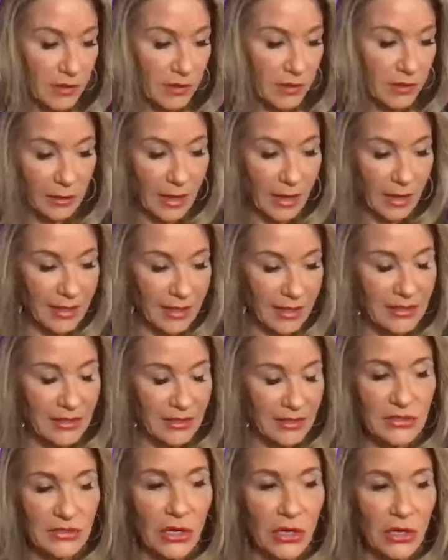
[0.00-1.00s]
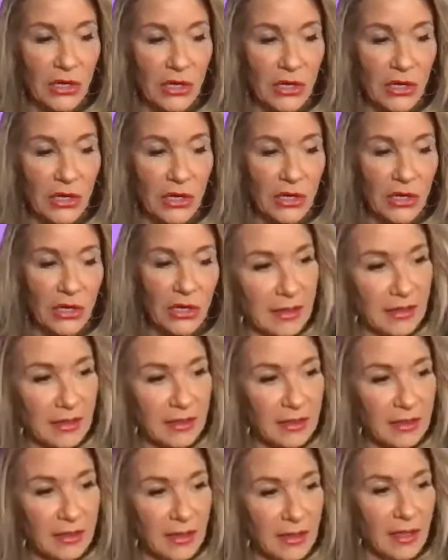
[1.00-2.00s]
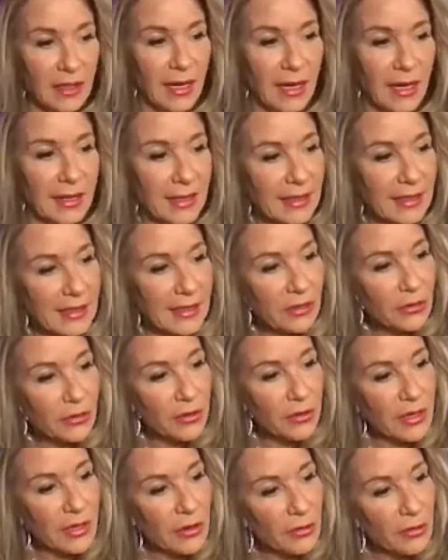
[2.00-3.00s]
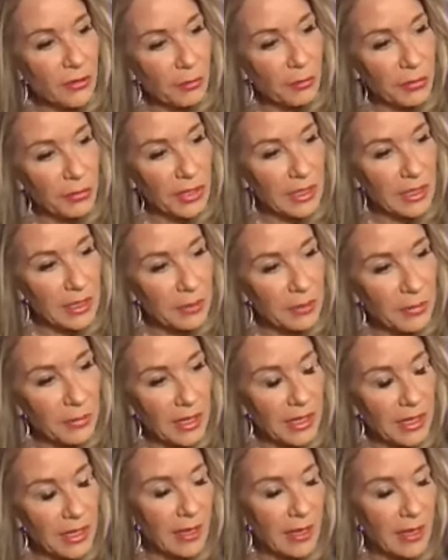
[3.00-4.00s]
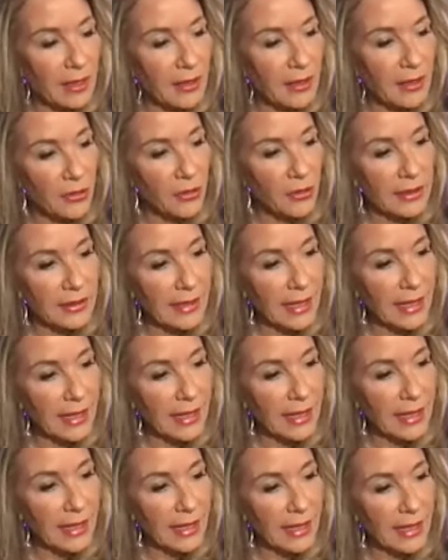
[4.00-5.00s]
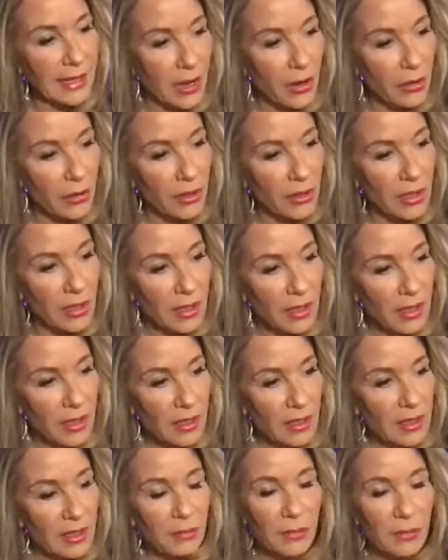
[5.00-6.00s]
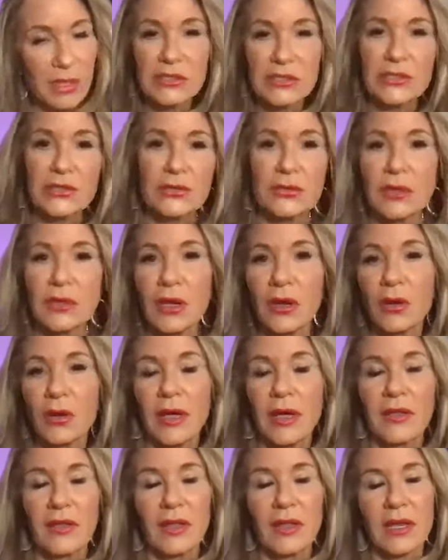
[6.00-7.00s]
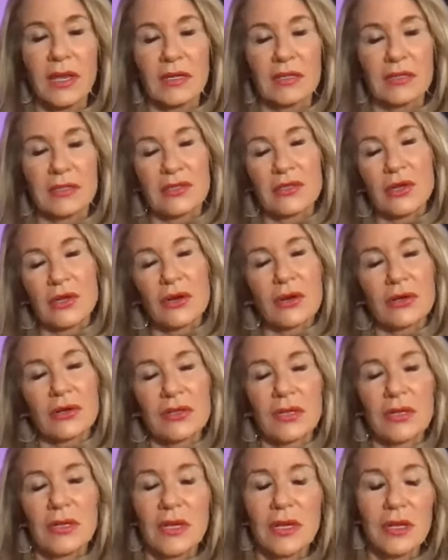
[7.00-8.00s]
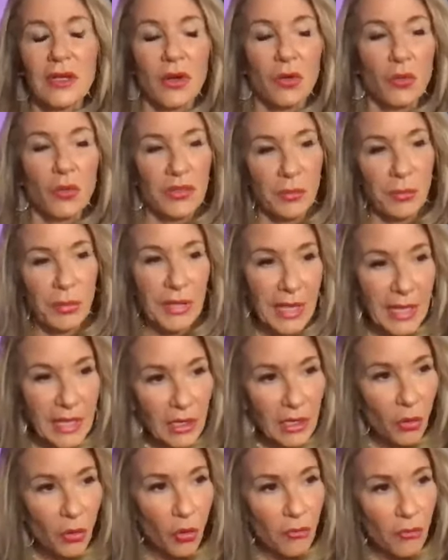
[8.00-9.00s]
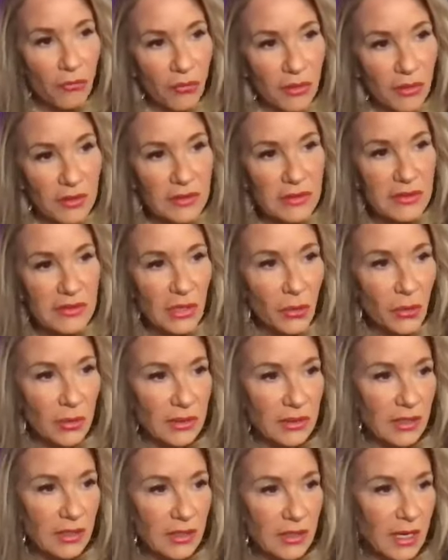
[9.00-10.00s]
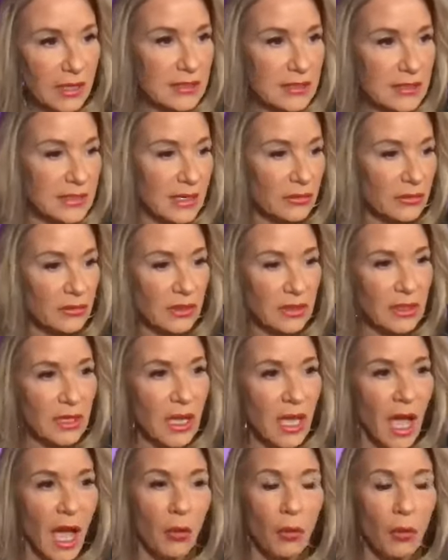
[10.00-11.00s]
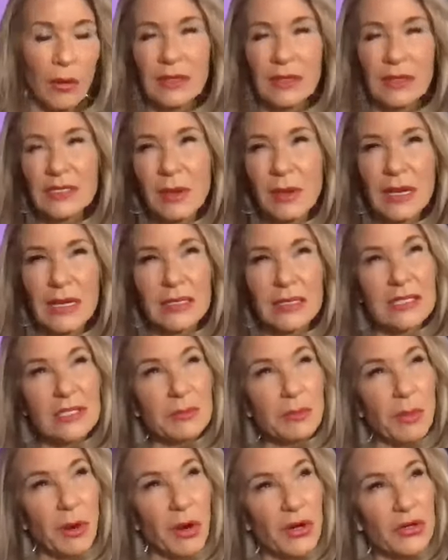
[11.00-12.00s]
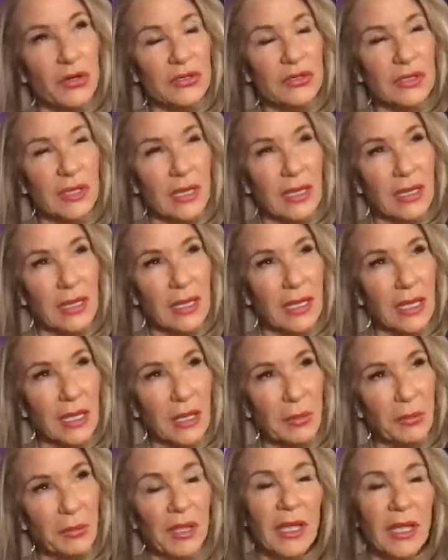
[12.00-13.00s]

of start with a groove. I kind of either hear the beat in my head or I lay it down in my studio and then I start with the piano over it. So it kind of sounded, I wanted to make it sparse and hip